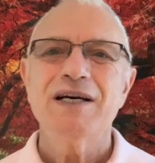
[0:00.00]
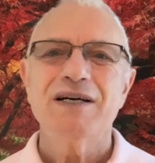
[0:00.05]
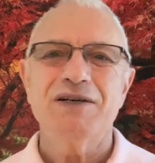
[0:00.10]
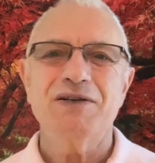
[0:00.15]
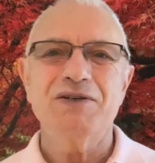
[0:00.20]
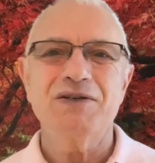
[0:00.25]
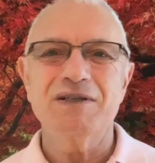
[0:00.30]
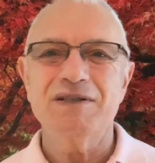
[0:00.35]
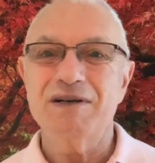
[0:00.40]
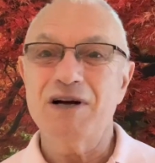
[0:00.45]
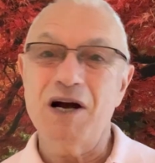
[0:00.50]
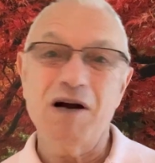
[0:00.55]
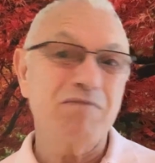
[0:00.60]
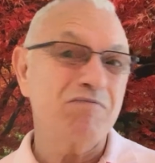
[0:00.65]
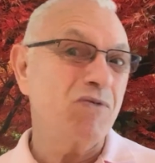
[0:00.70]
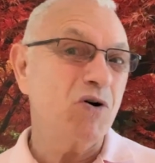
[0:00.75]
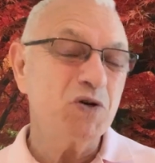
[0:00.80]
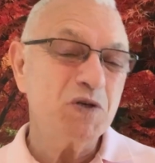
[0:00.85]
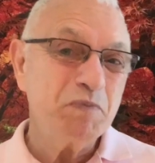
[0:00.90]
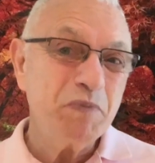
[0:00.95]
or are
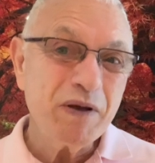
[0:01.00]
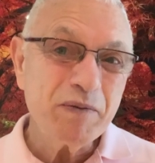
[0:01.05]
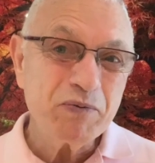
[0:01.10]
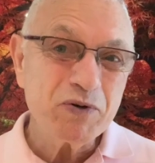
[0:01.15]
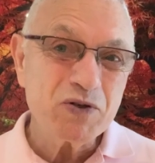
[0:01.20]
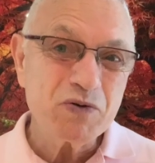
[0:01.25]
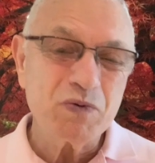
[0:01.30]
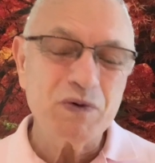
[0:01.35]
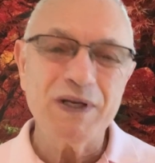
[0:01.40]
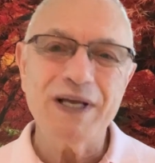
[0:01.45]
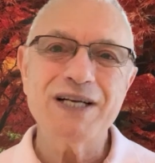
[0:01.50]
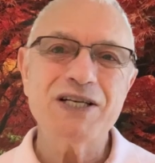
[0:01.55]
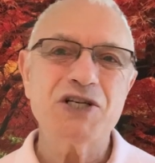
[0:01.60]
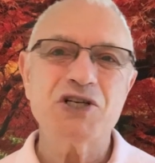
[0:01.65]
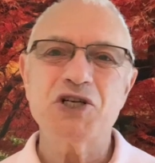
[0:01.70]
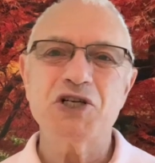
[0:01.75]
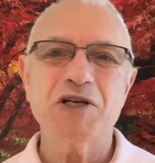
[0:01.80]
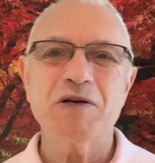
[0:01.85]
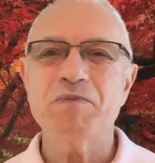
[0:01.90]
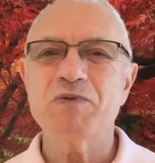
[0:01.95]
most people's
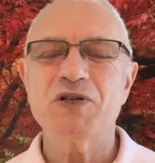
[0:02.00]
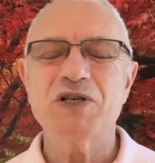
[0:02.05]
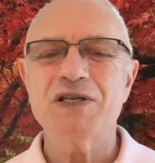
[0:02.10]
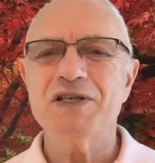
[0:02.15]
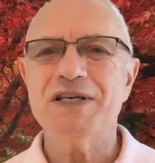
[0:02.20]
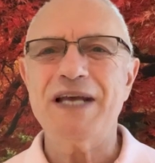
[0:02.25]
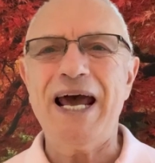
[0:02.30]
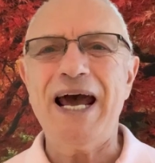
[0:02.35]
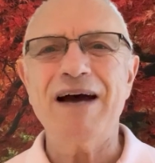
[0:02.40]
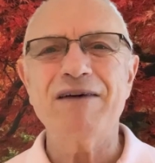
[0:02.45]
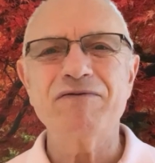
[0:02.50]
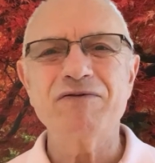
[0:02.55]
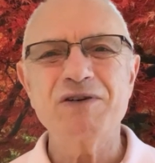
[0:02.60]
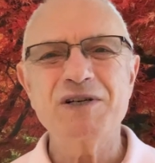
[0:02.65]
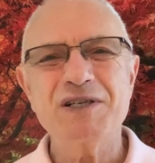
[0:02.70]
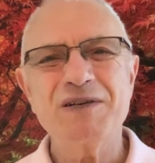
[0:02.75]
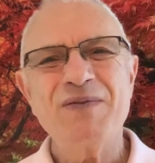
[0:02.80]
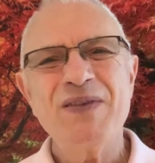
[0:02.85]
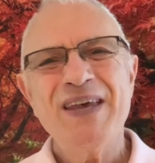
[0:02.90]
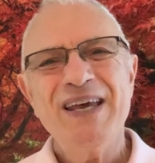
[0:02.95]
relationships just average?